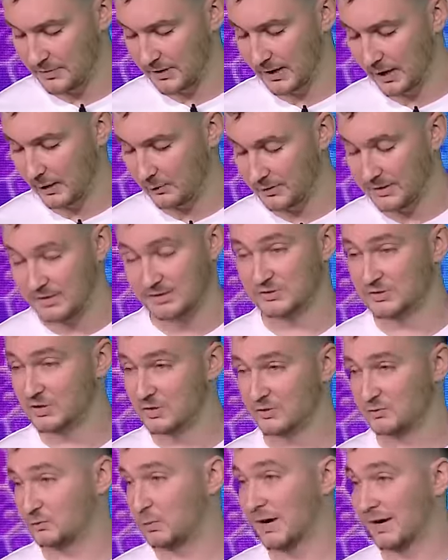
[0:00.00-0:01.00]
thing I would need to do
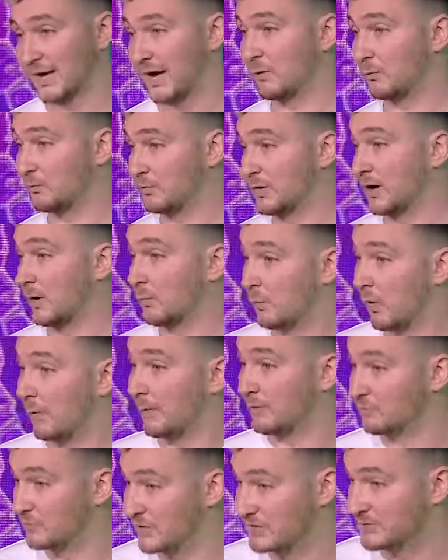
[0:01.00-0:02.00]
is work out, you know, what
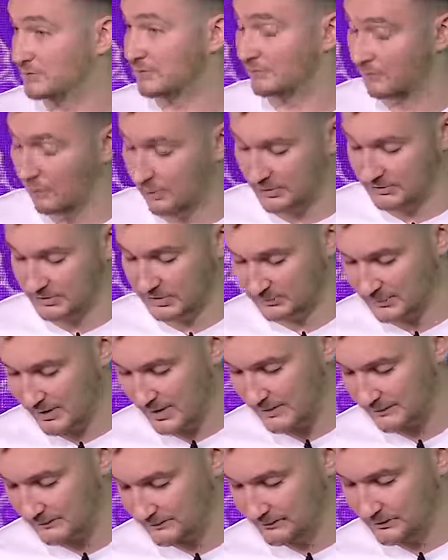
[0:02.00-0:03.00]
my recent performance has
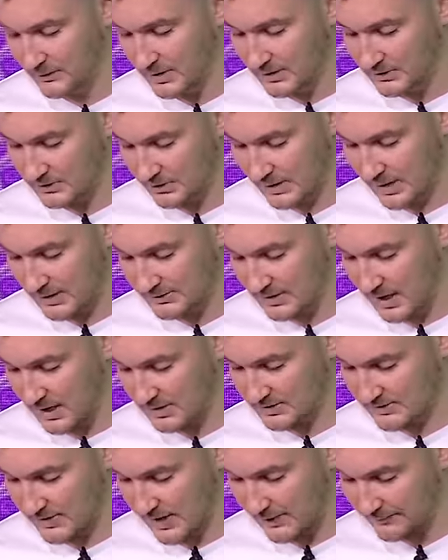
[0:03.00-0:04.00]
been. So let's
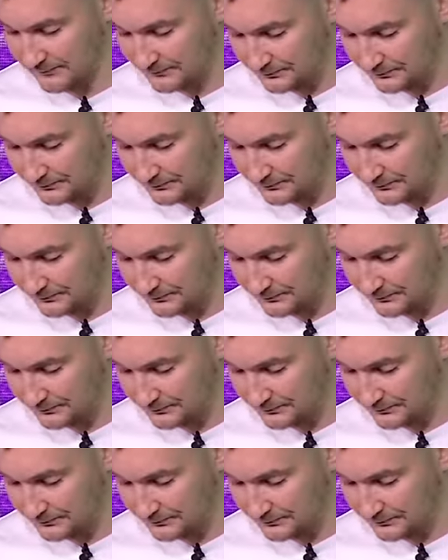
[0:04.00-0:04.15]
ask that.